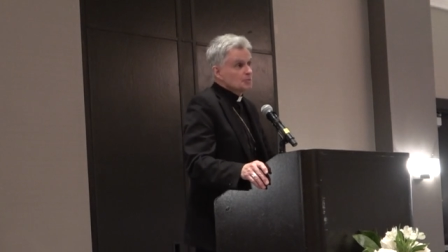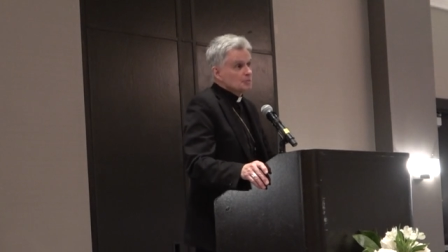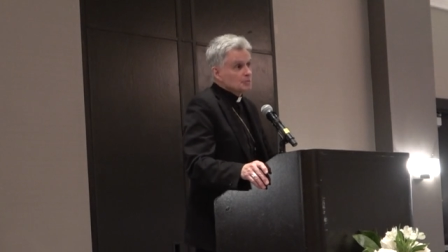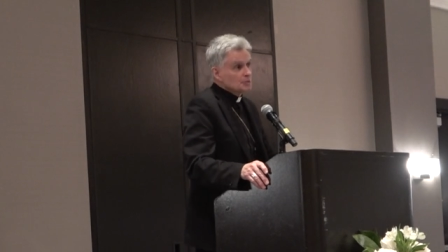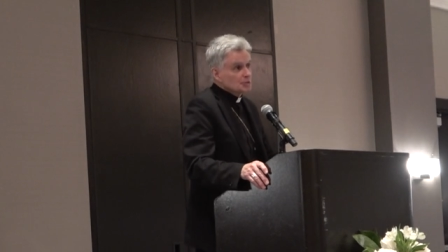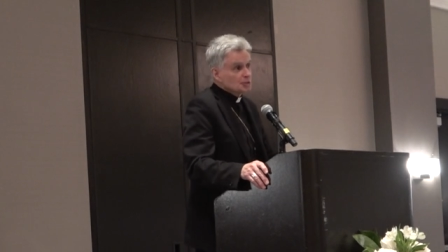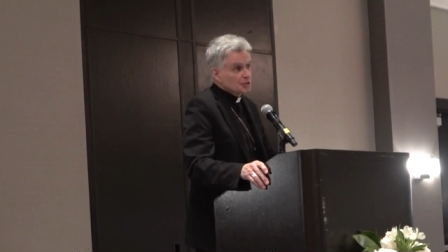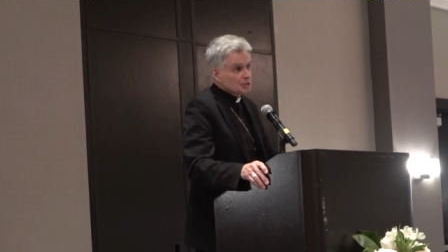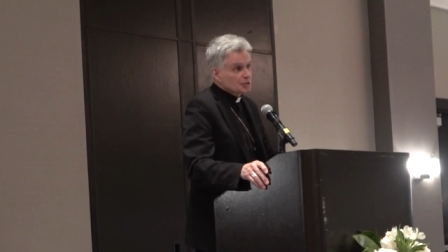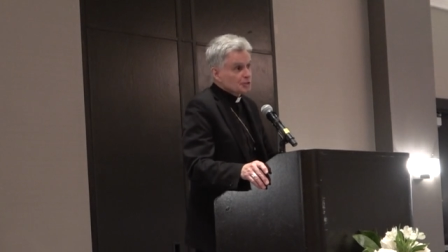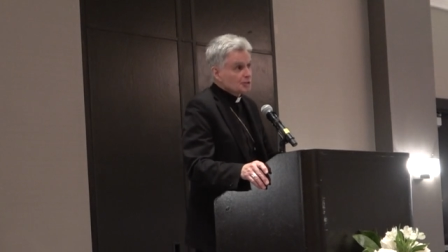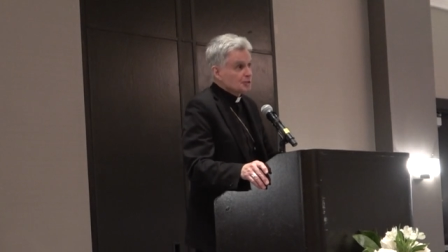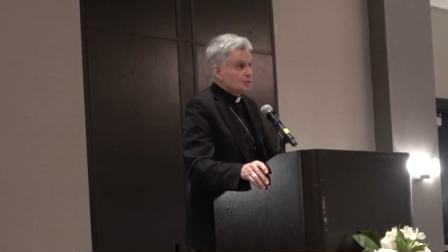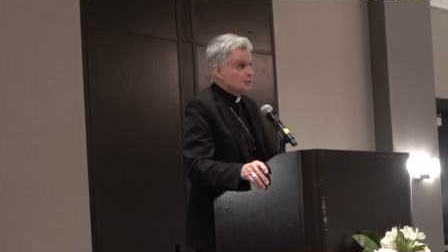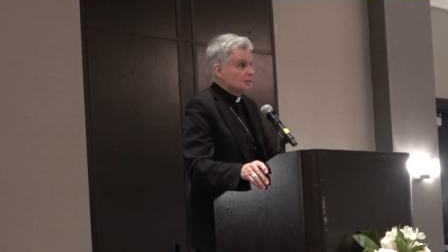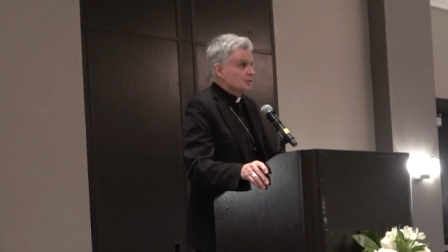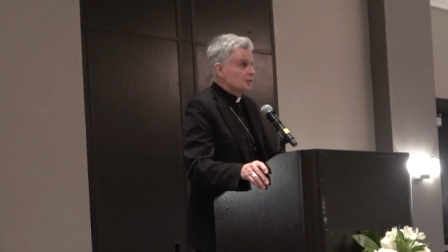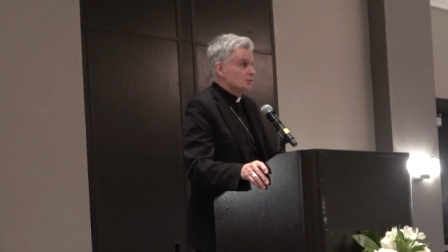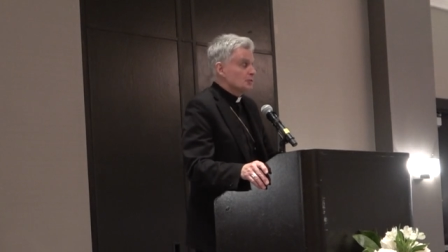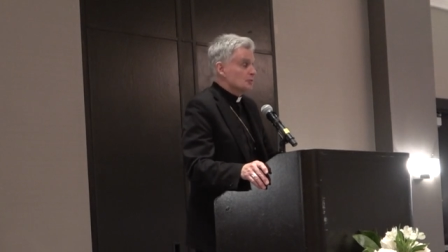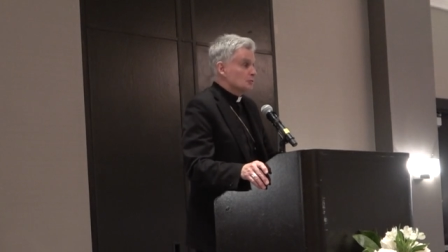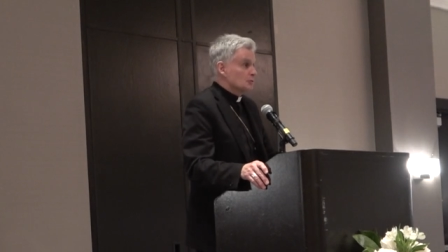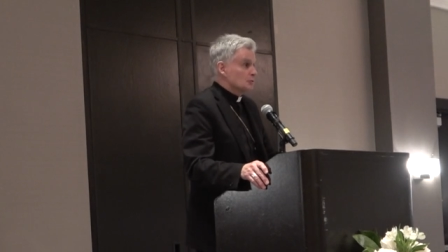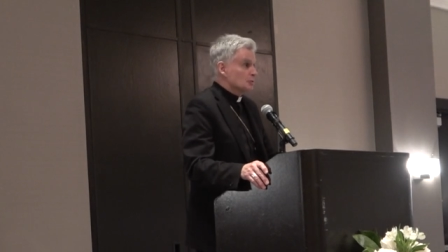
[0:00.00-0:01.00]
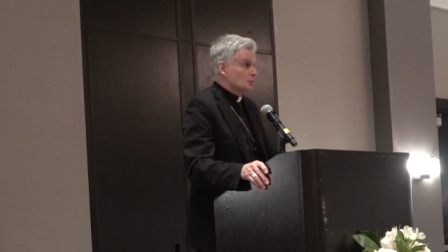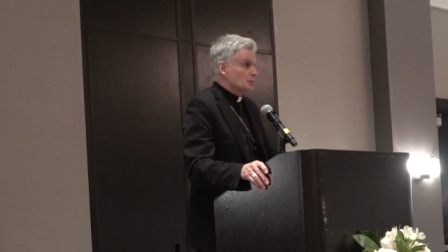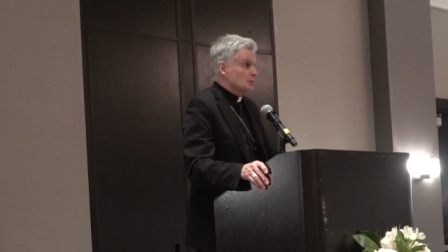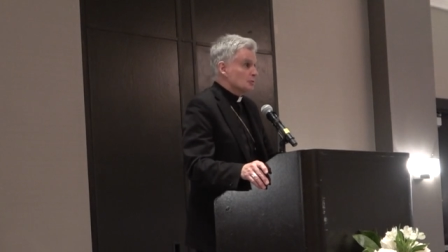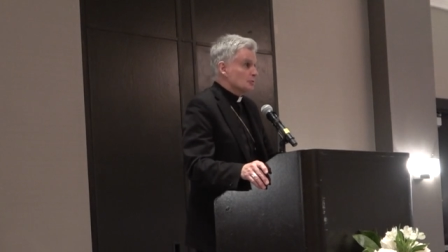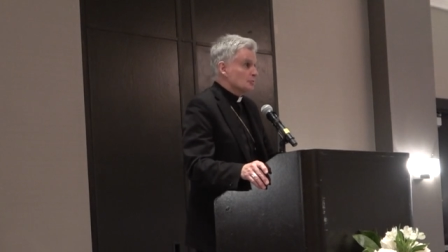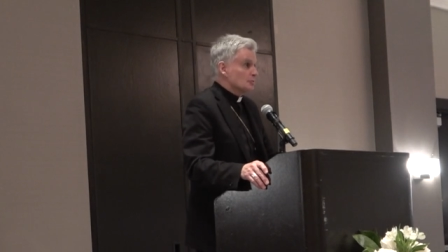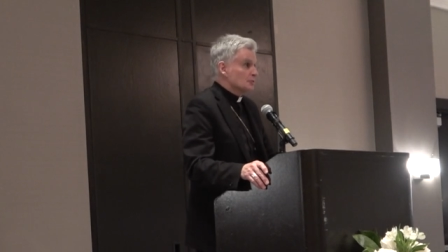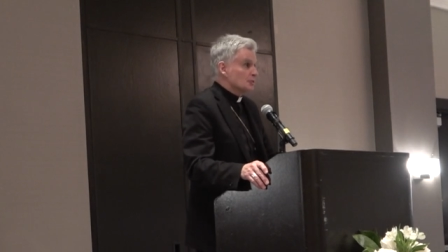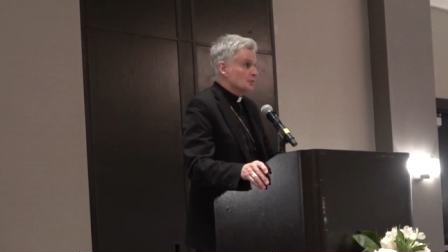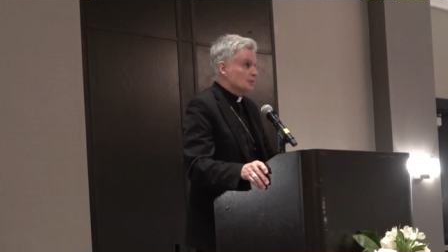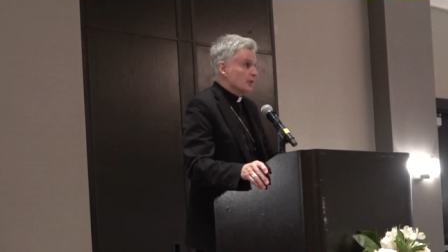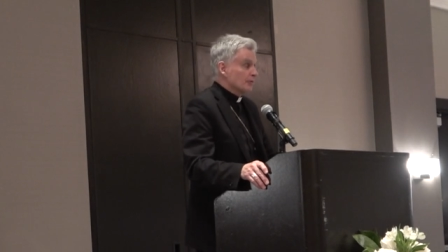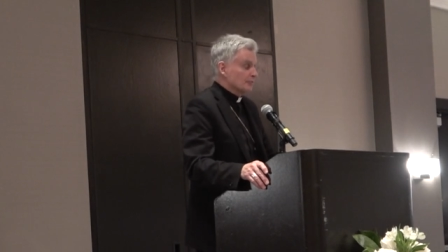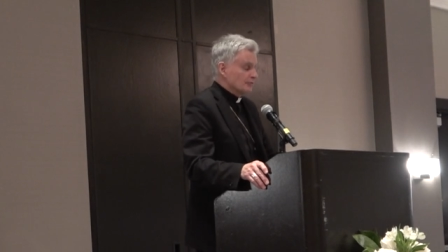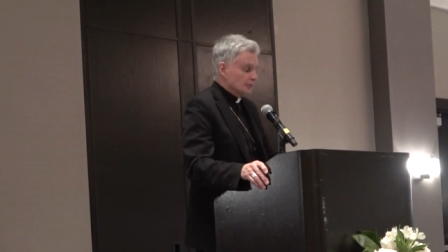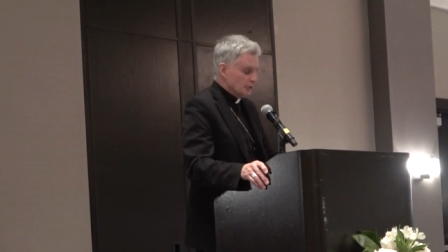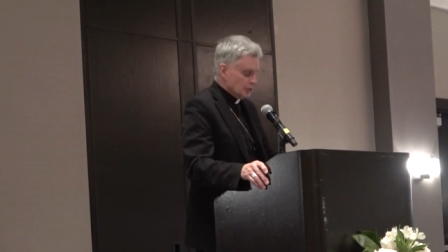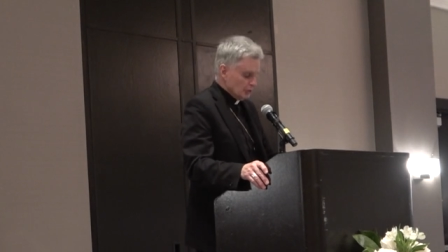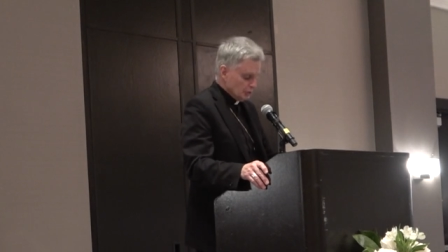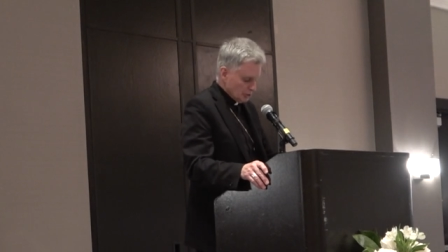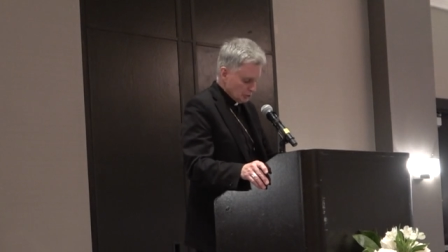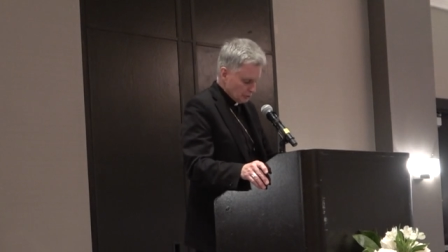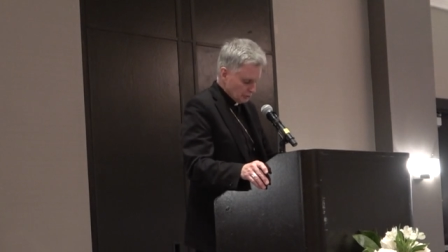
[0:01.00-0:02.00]
60 or
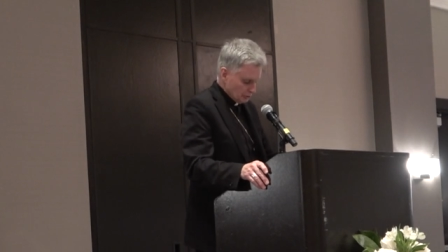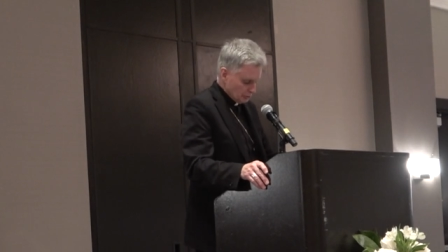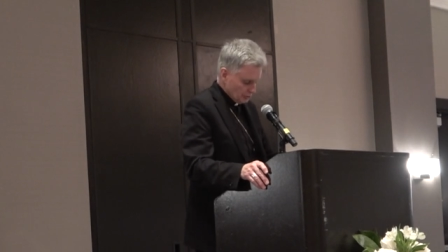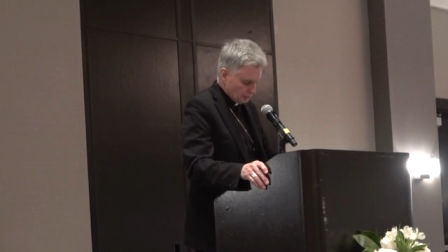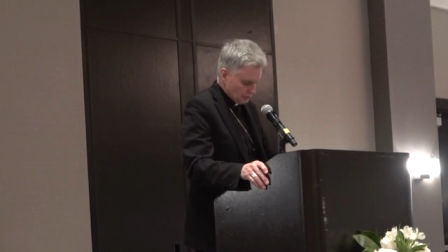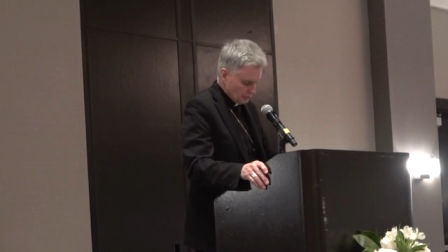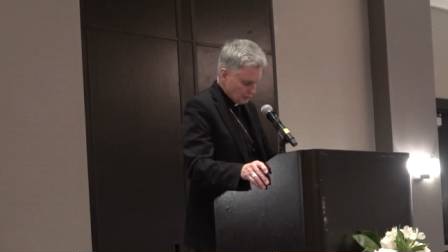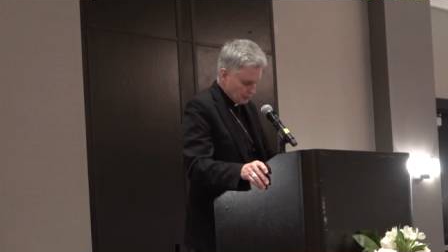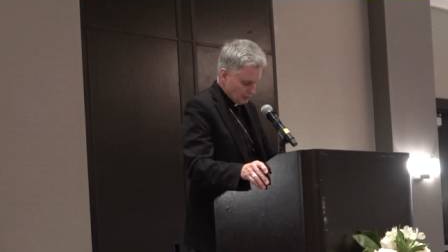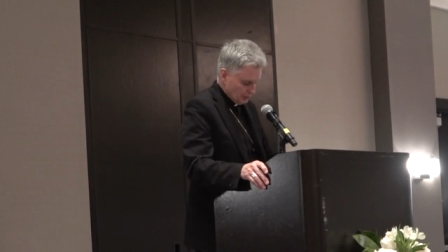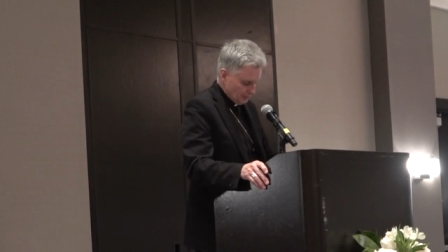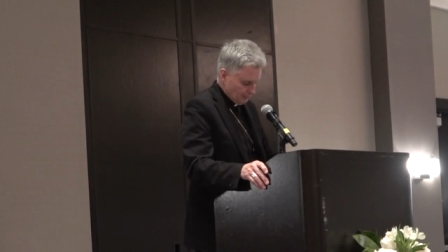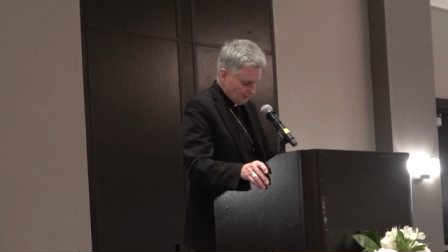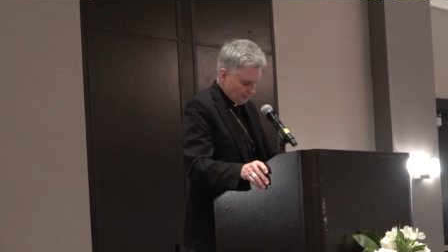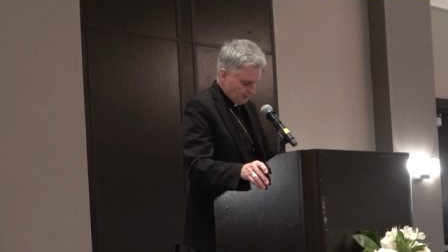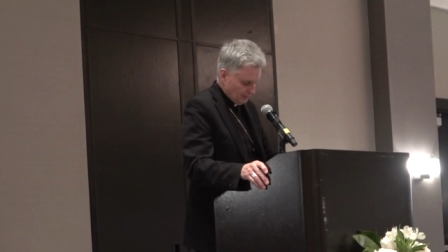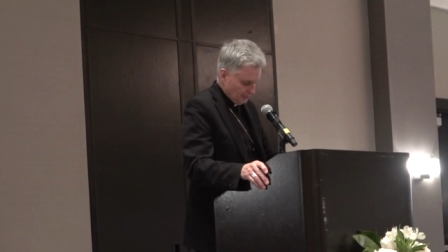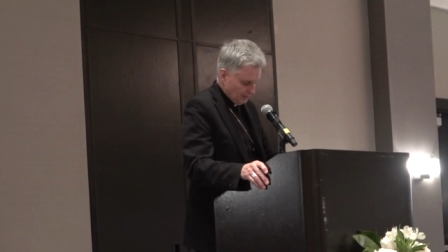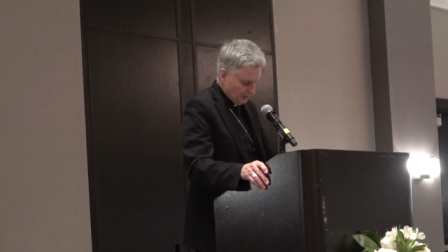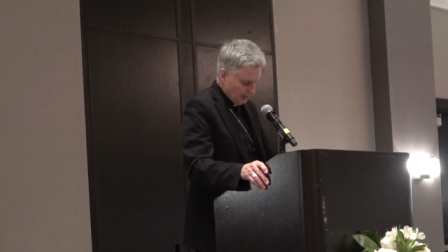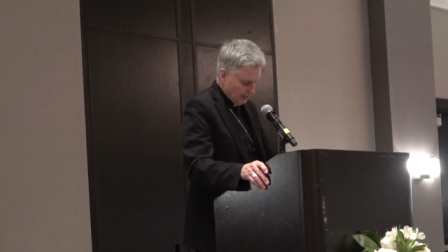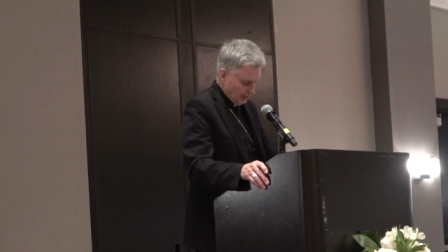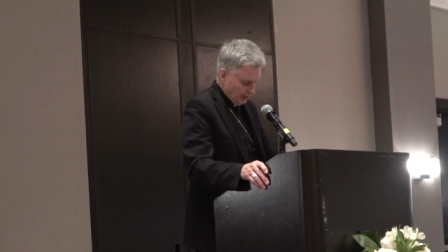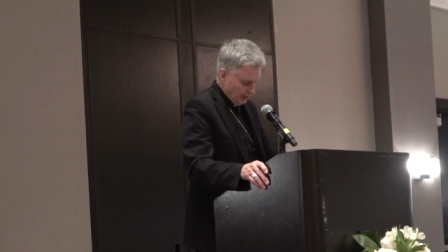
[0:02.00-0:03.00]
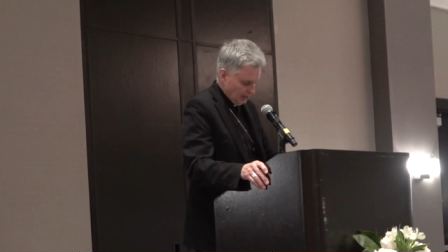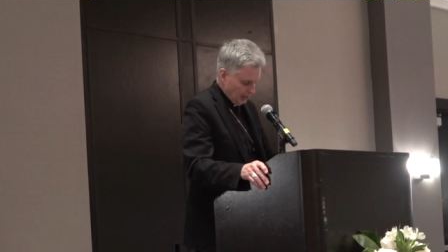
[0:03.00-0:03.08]
70 years,